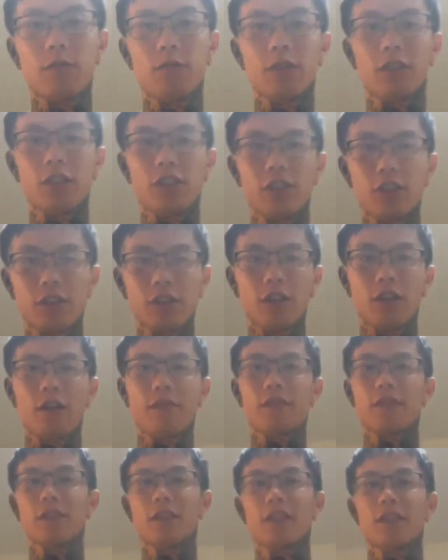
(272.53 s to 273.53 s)
with the shirt
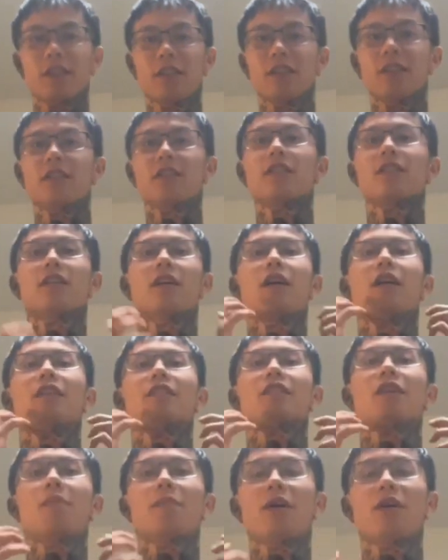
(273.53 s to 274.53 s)
off. Look at this. I
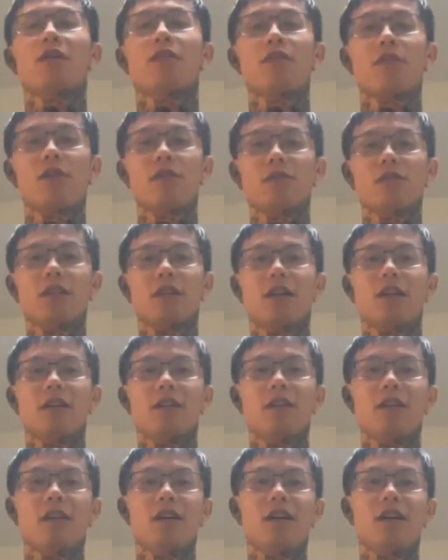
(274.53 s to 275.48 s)
just got my throat done,